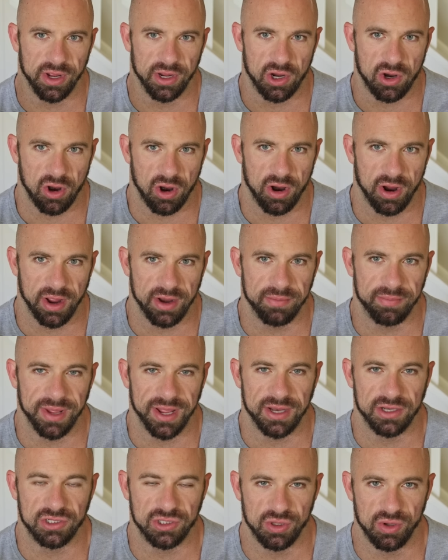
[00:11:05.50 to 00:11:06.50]
and current
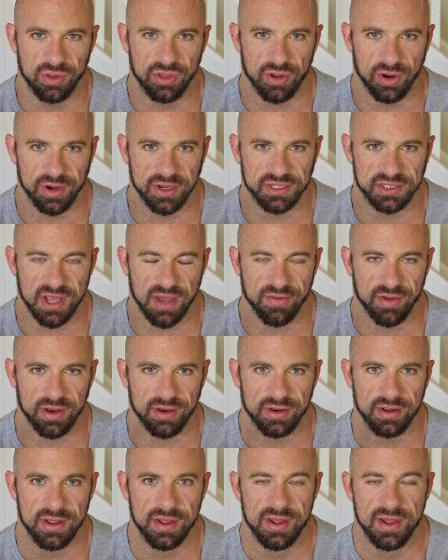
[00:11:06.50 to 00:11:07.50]
being
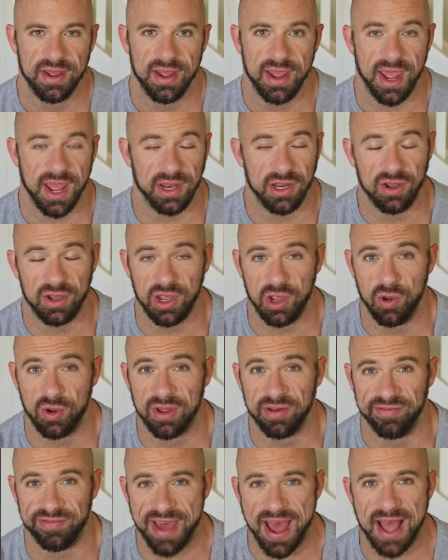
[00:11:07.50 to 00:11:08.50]
237. And you, you
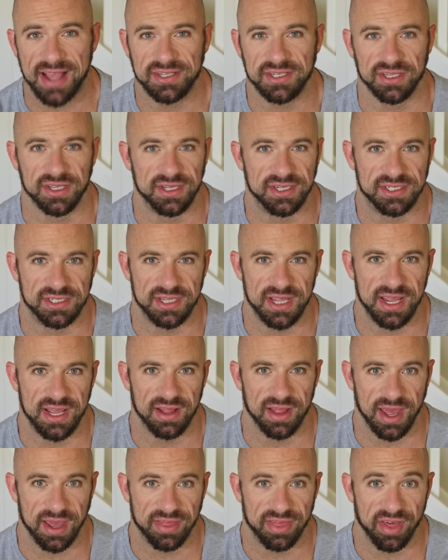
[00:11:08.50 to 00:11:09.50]
can vastly
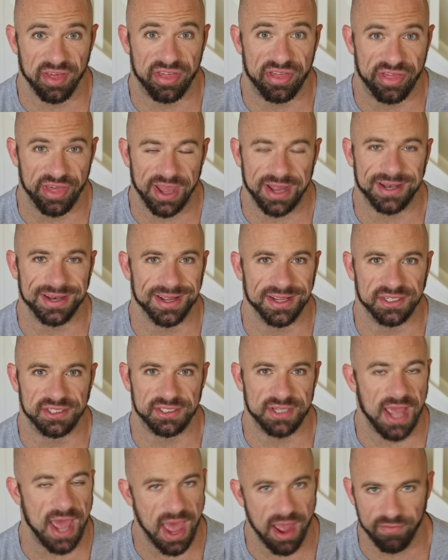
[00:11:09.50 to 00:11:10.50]
see like the
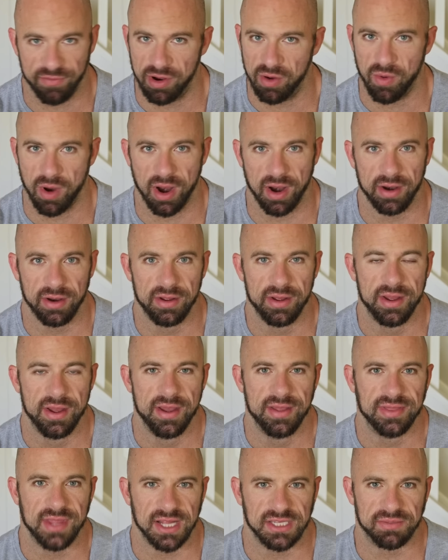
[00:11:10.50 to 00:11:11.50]
thickness everywhere
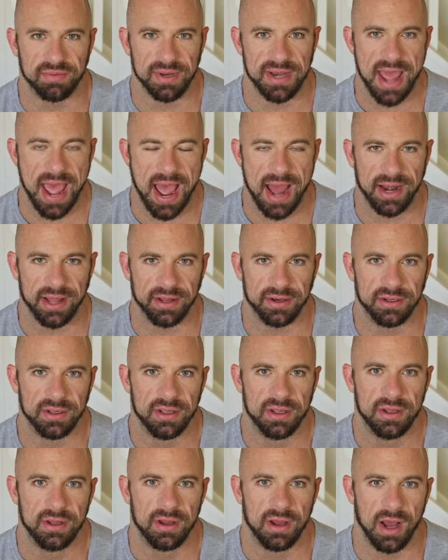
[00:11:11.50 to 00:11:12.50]
that's been added,
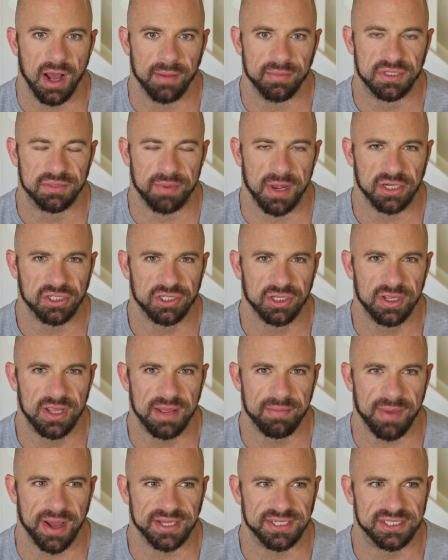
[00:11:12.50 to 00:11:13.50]
um,
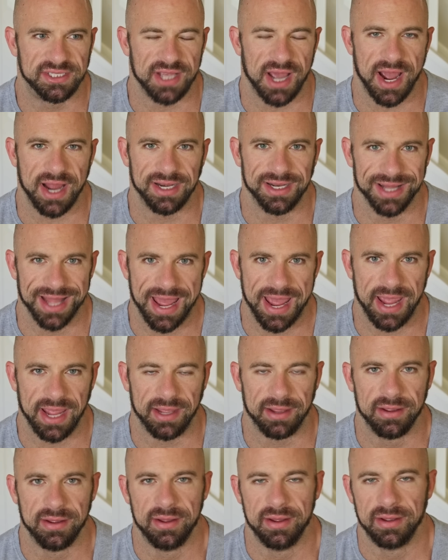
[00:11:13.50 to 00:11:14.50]
especially in my side
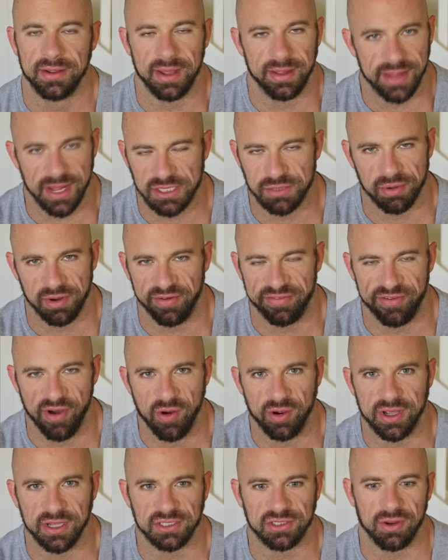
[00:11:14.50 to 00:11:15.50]
leg. And that's been a
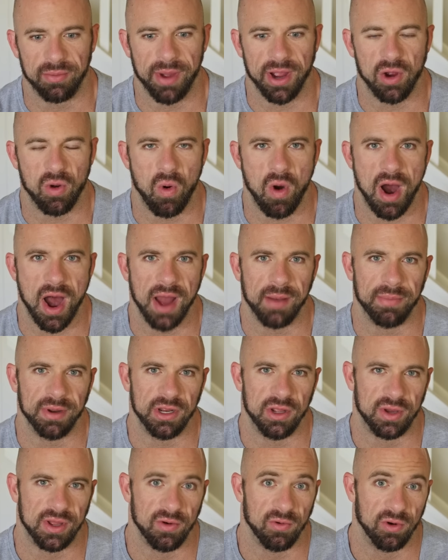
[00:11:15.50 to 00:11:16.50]
focus on my quad,
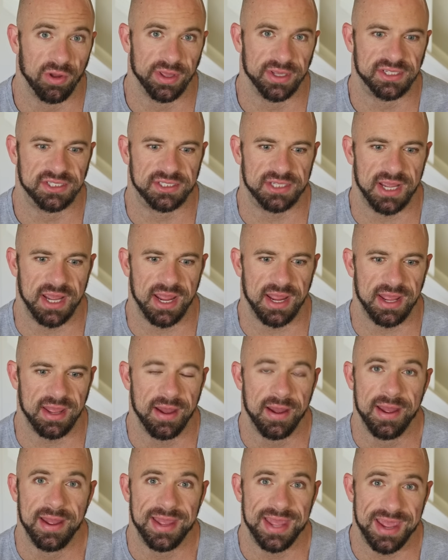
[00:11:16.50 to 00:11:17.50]
but you can really
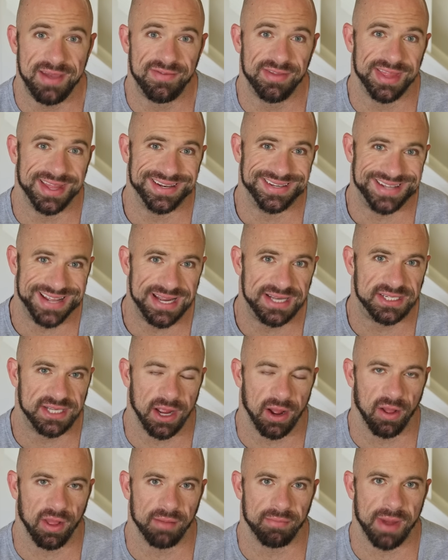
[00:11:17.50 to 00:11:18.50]
see even the
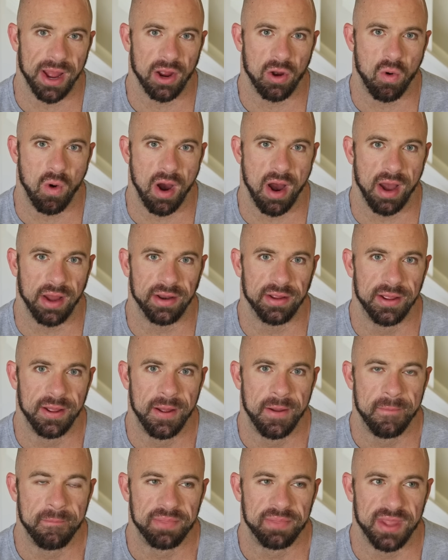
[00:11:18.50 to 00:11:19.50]
detail in my quad
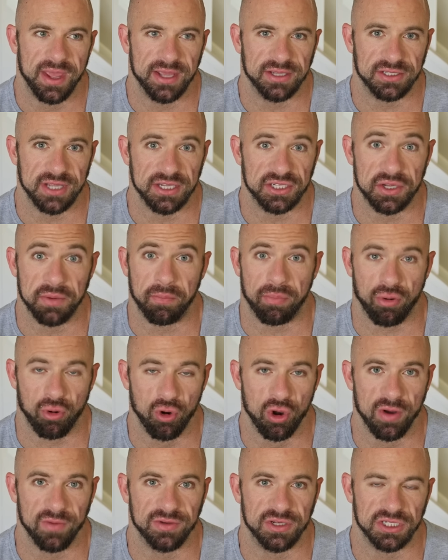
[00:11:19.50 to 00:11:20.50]
is, is
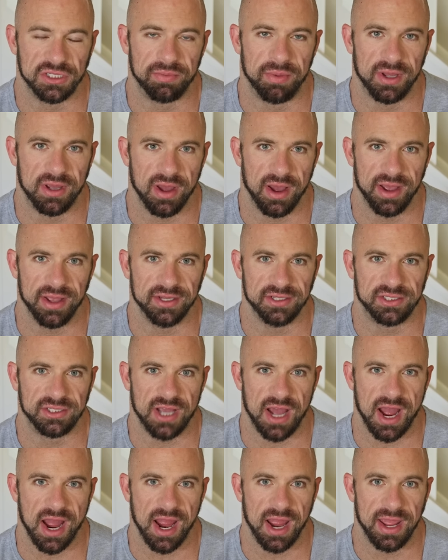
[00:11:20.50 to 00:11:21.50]
improved just
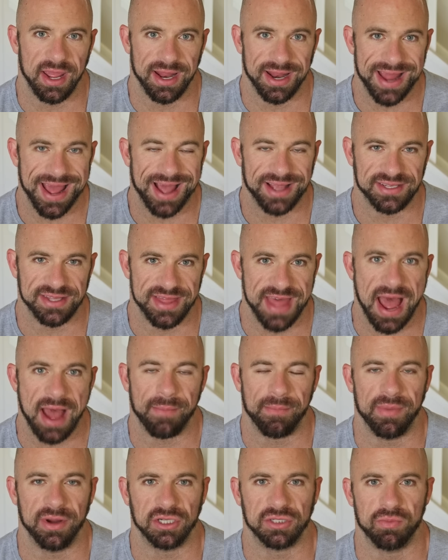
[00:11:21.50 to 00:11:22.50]
because I, it has
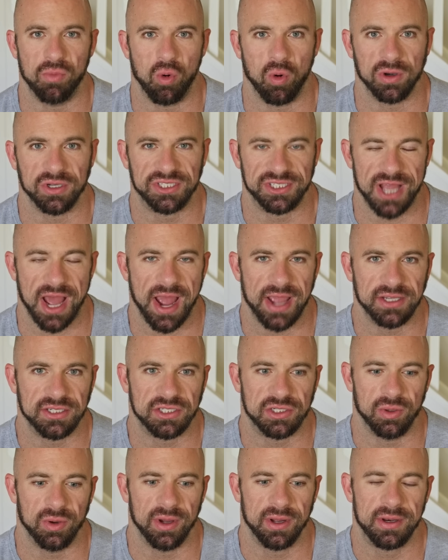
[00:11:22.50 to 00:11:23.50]
that much more
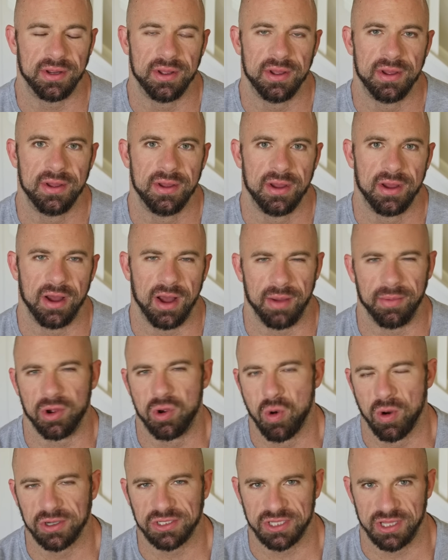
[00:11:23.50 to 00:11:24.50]
size to it. Um, of
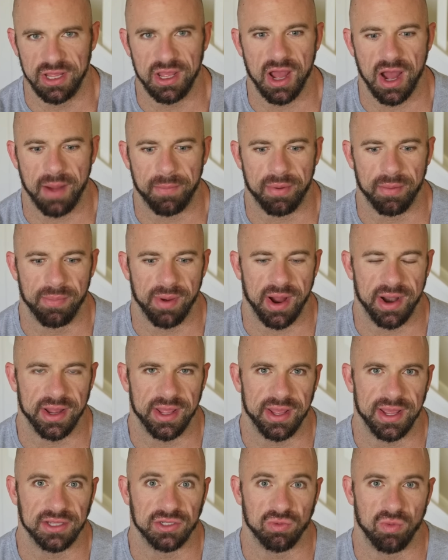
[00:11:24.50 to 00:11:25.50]
course, the upper
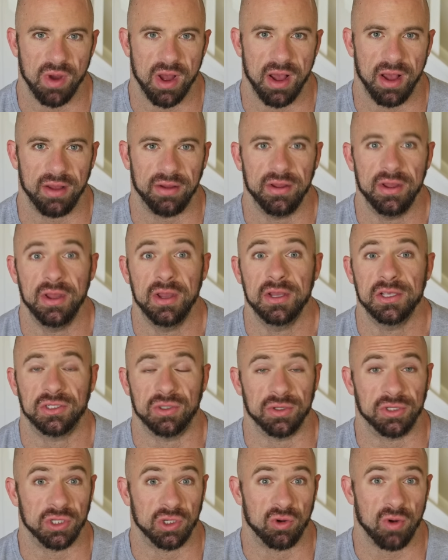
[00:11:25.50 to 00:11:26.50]
body as well.
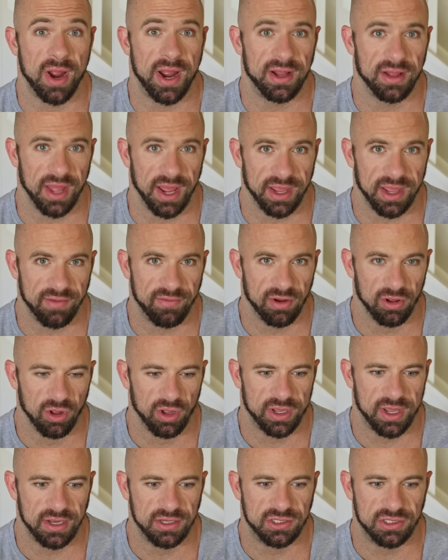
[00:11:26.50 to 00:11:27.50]
So it's a great, like if you're
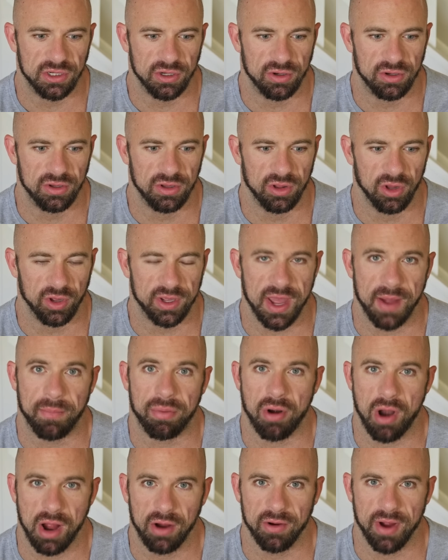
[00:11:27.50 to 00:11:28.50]
looking to look at
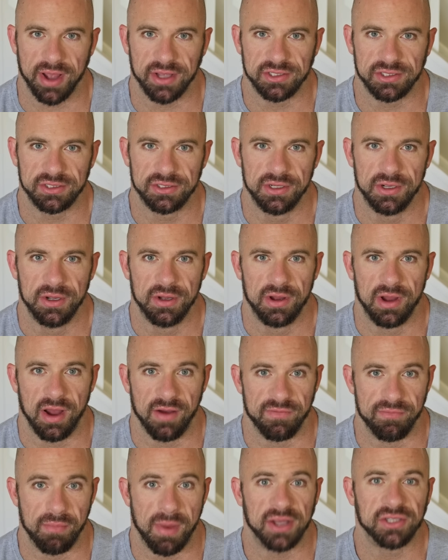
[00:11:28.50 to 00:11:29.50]
progress
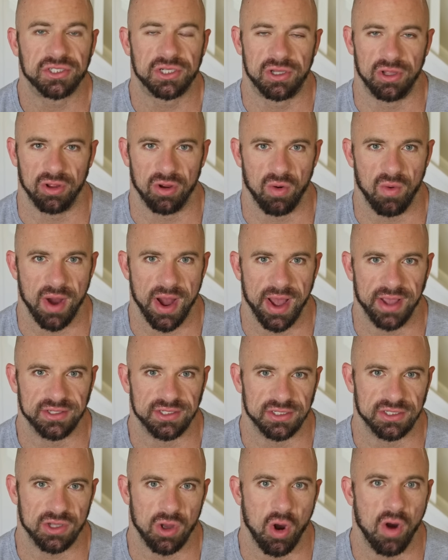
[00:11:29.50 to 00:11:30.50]
of muscular
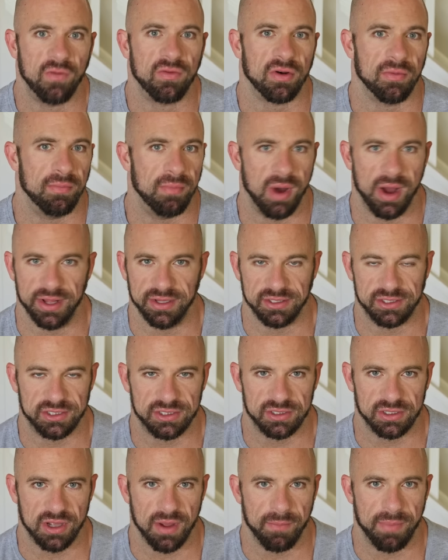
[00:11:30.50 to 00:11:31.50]
wise is over
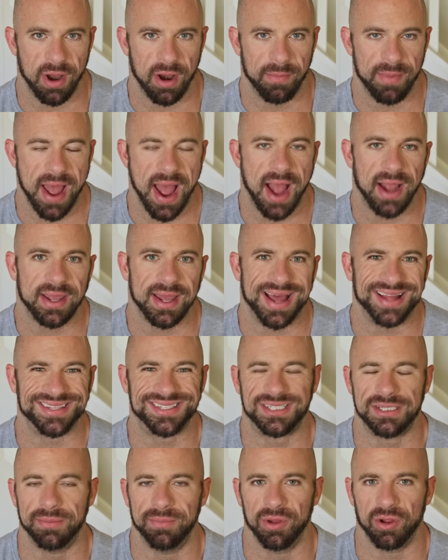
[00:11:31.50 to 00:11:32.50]
months, compare back at
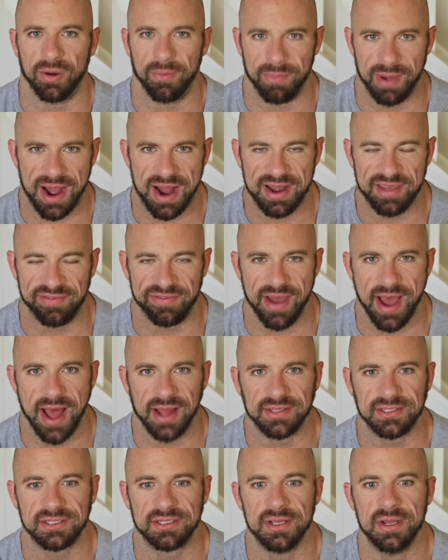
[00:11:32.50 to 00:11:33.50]
similar body
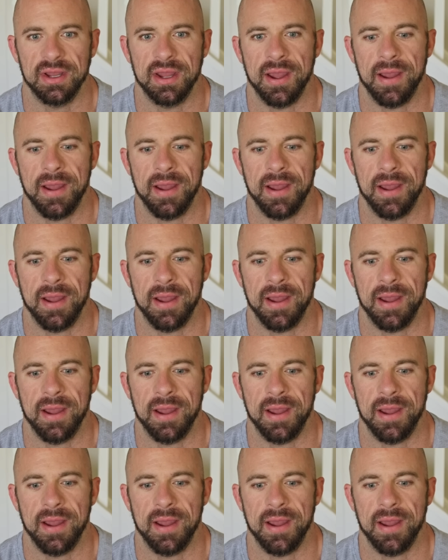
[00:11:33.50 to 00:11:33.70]
fats,